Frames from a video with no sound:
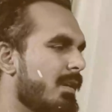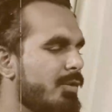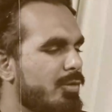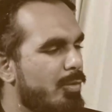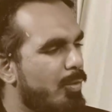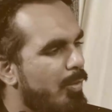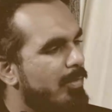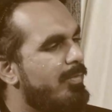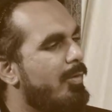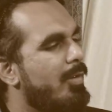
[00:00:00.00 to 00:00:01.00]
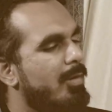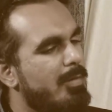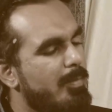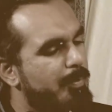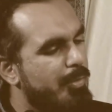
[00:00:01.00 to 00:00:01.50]
You're known for
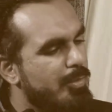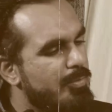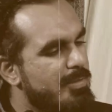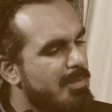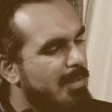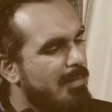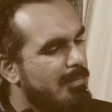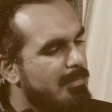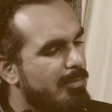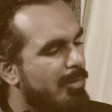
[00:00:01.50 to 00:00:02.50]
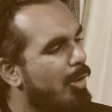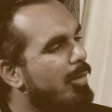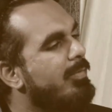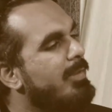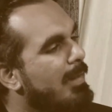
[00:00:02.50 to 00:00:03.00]
producing a
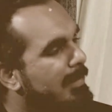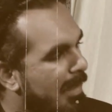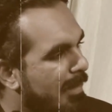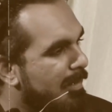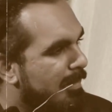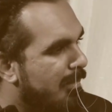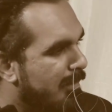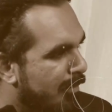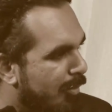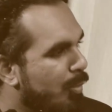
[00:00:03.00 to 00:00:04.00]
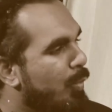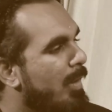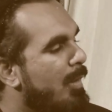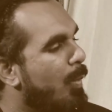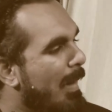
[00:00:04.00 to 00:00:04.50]
lot of young talent. You know, you
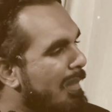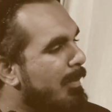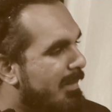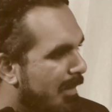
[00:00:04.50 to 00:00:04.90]
work well with